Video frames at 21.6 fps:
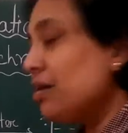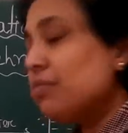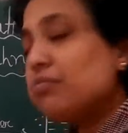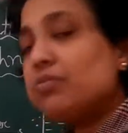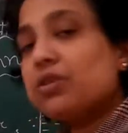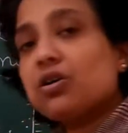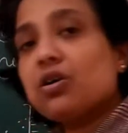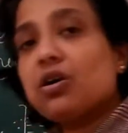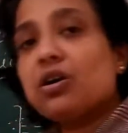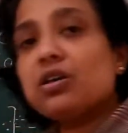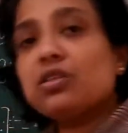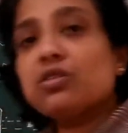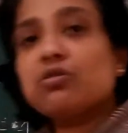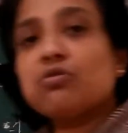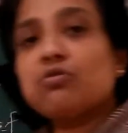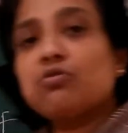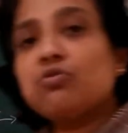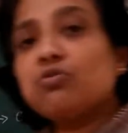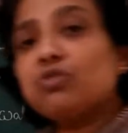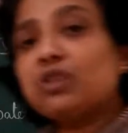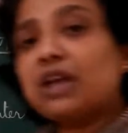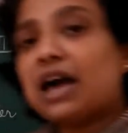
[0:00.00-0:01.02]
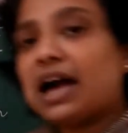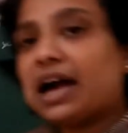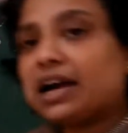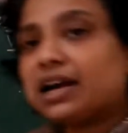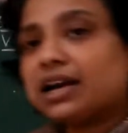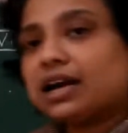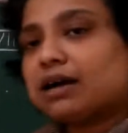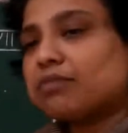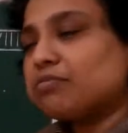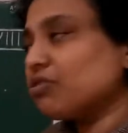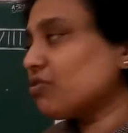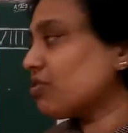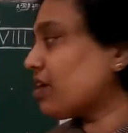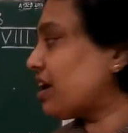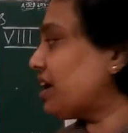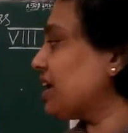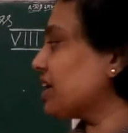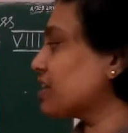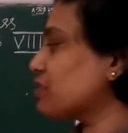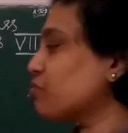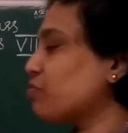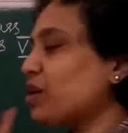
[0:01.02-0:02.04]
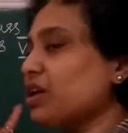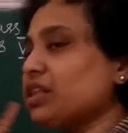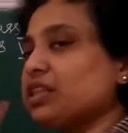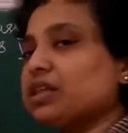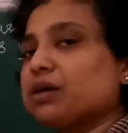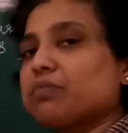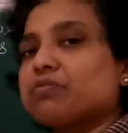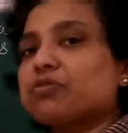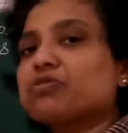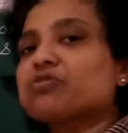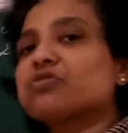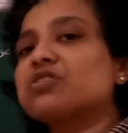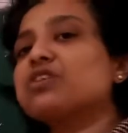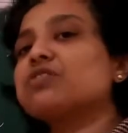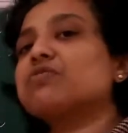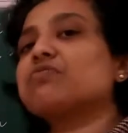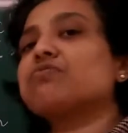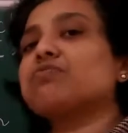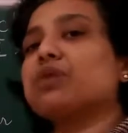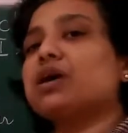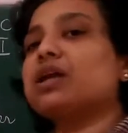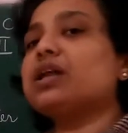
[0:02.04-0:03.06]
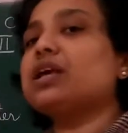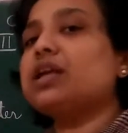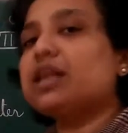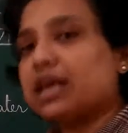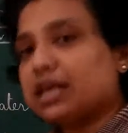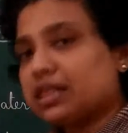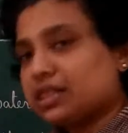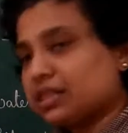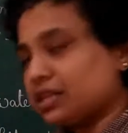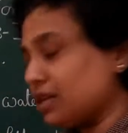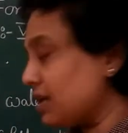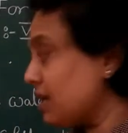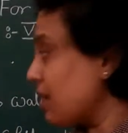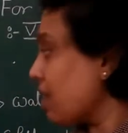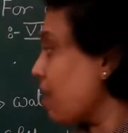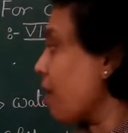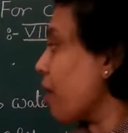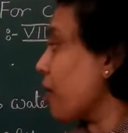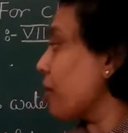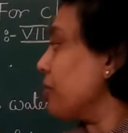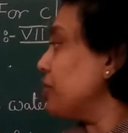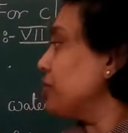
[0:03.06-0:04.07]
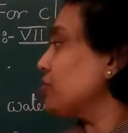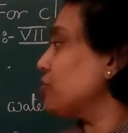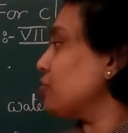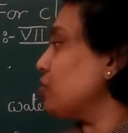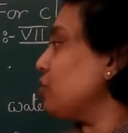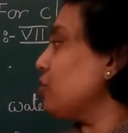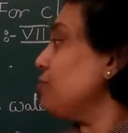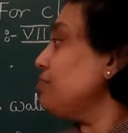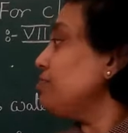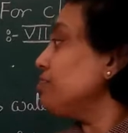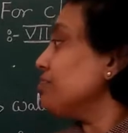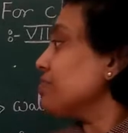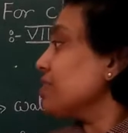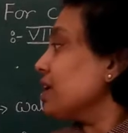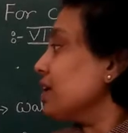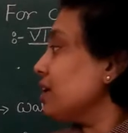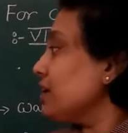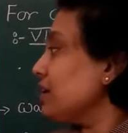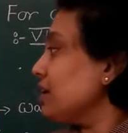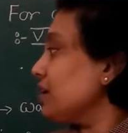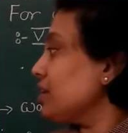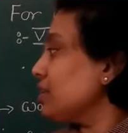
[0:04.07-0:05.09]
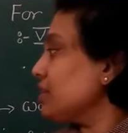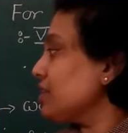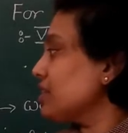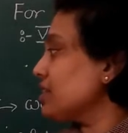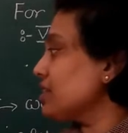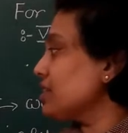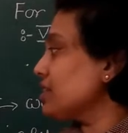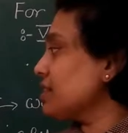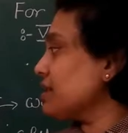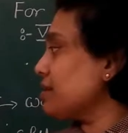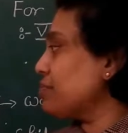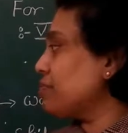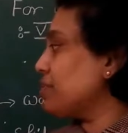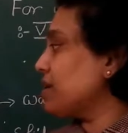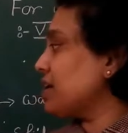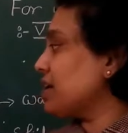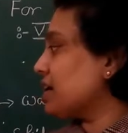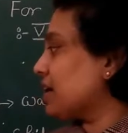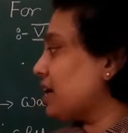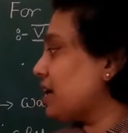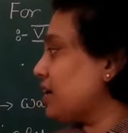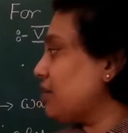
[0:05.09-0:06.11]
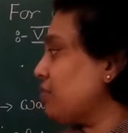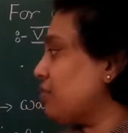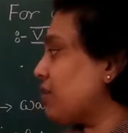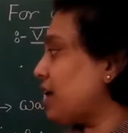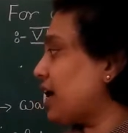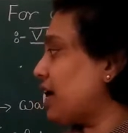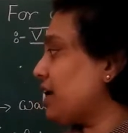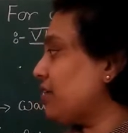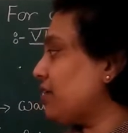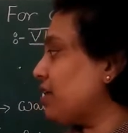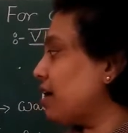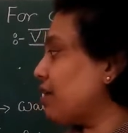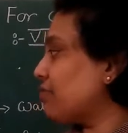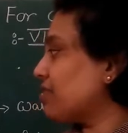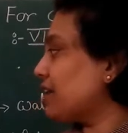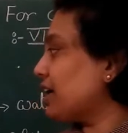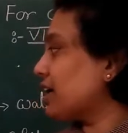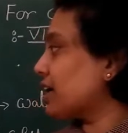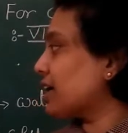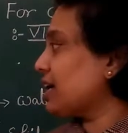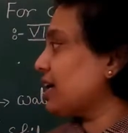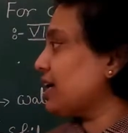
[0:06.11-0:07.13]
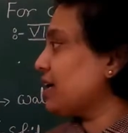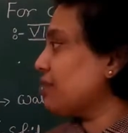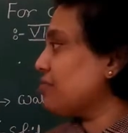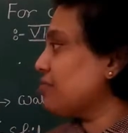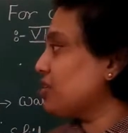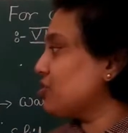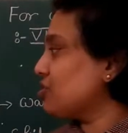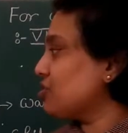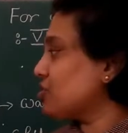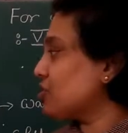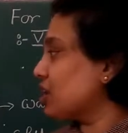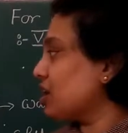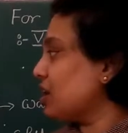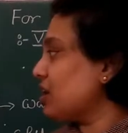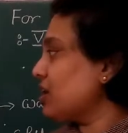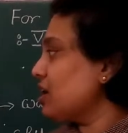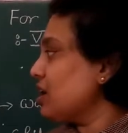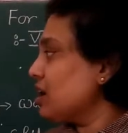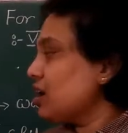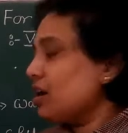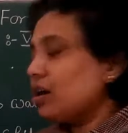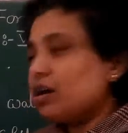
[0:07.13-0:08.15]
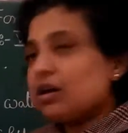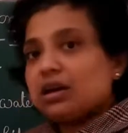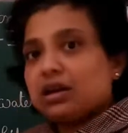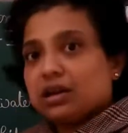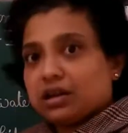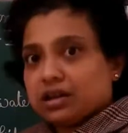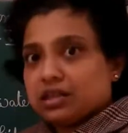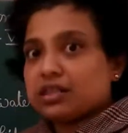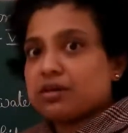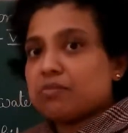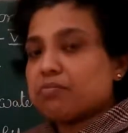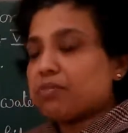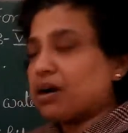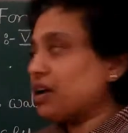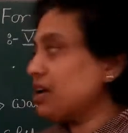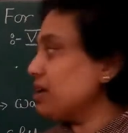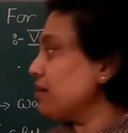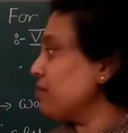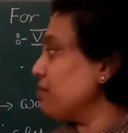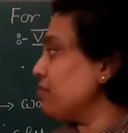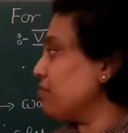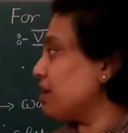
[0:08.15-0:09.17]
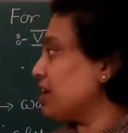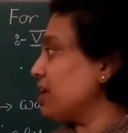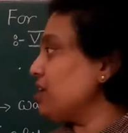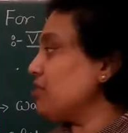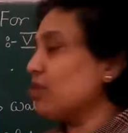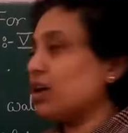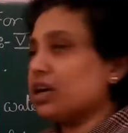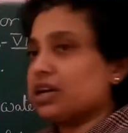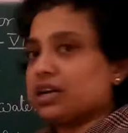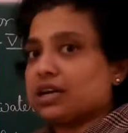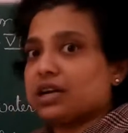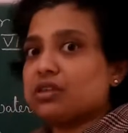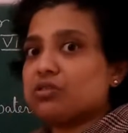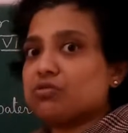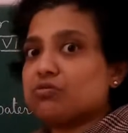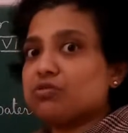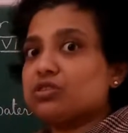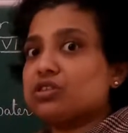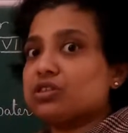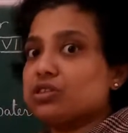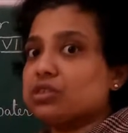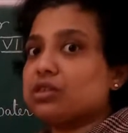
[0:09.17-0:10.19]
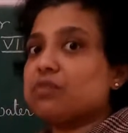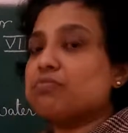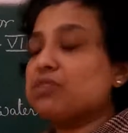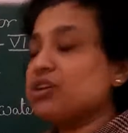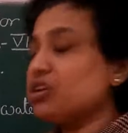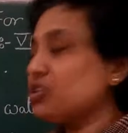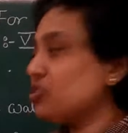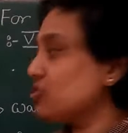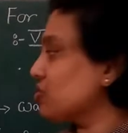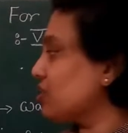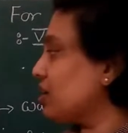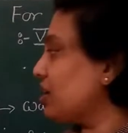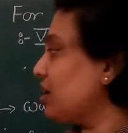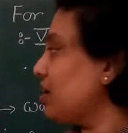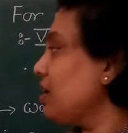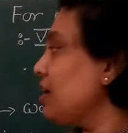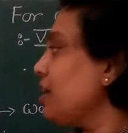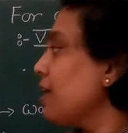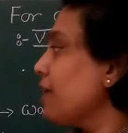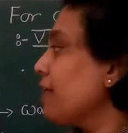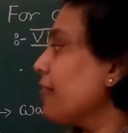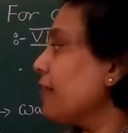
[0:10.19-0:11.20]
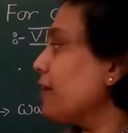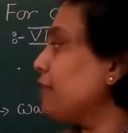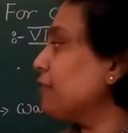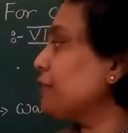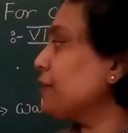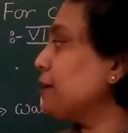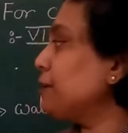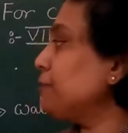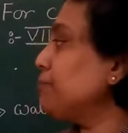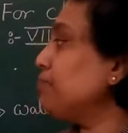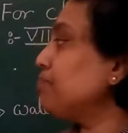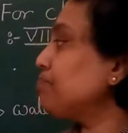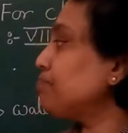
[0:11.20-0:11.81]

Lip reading: because through diagram you can explain the process very nicely. So this is a beaker where you have taken a mixture. It is a muddy waters, which is a mixture. Okay,